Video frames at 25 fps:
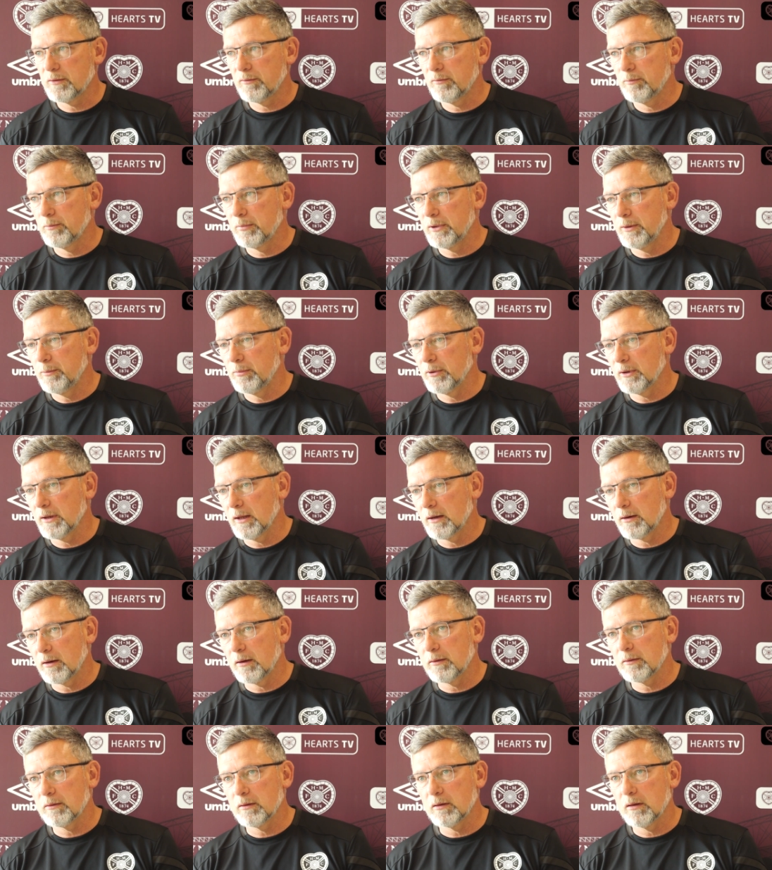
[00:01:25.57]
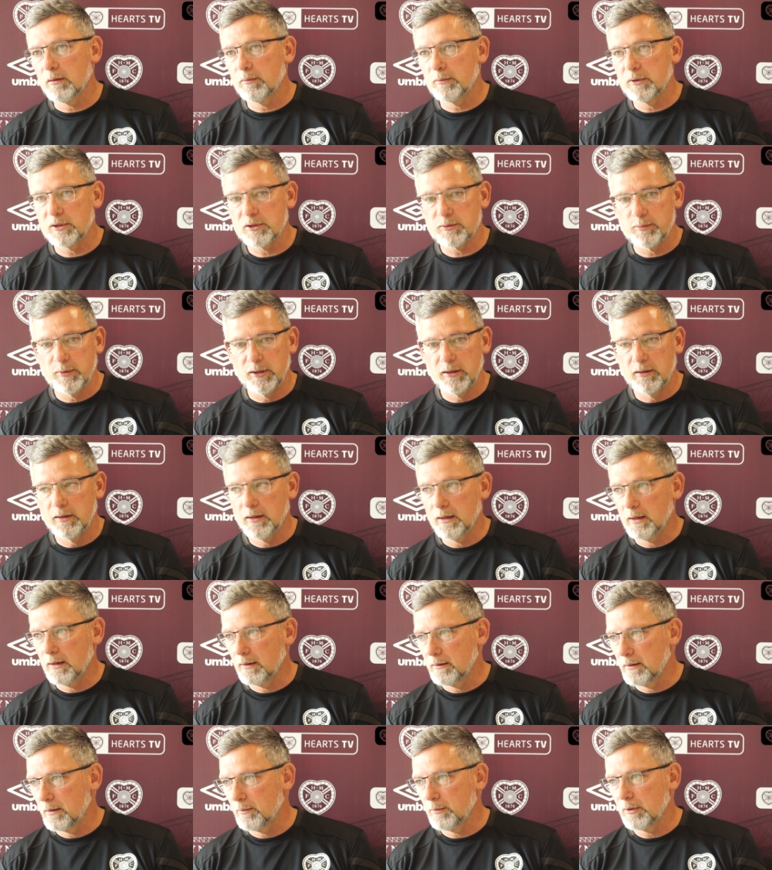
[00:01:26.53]
If people aren't up to speed, then
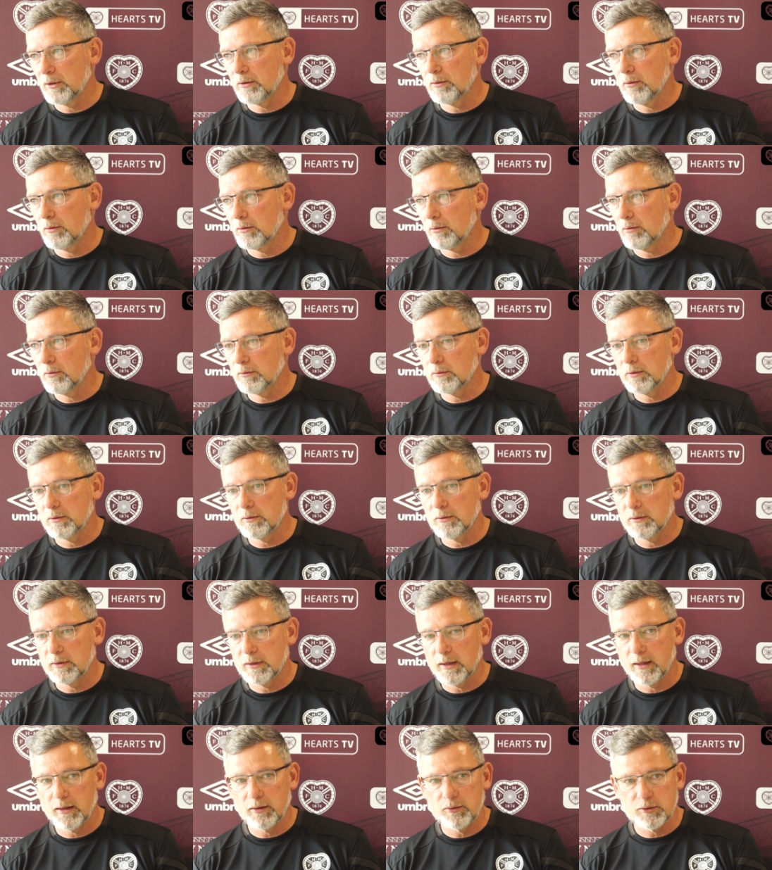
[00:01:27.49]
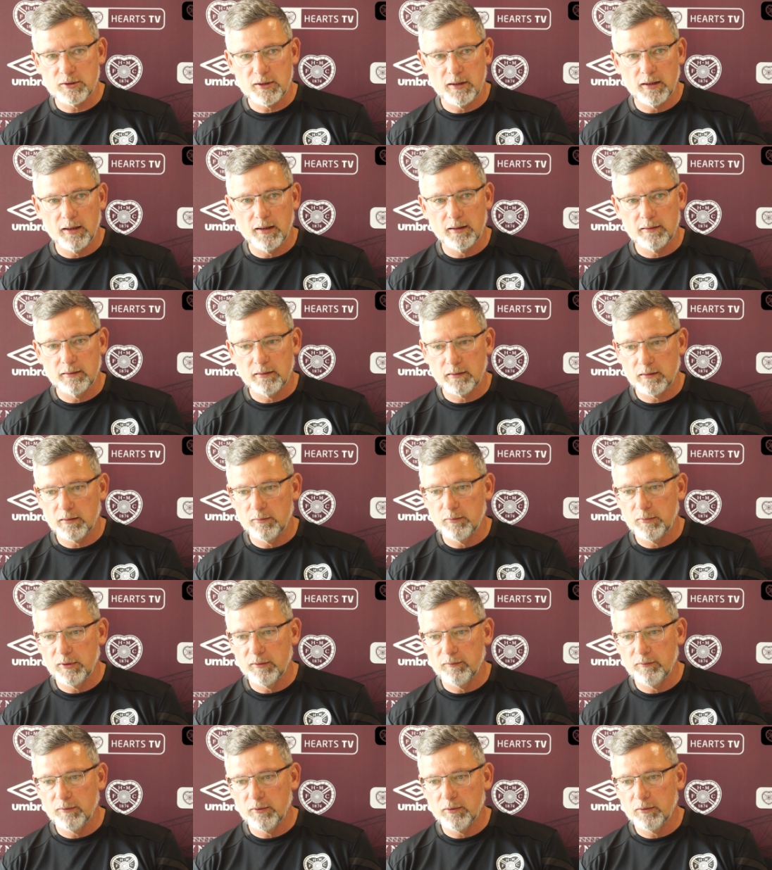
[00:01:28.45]
Anthony McDonald and Dario Zanatta can
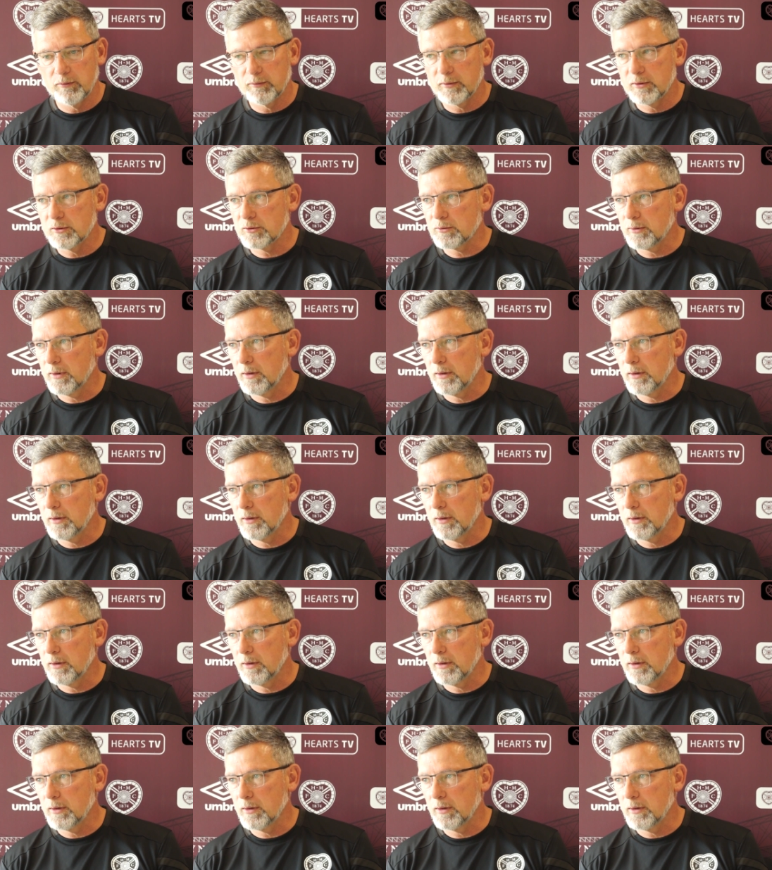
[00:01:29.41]
be involved as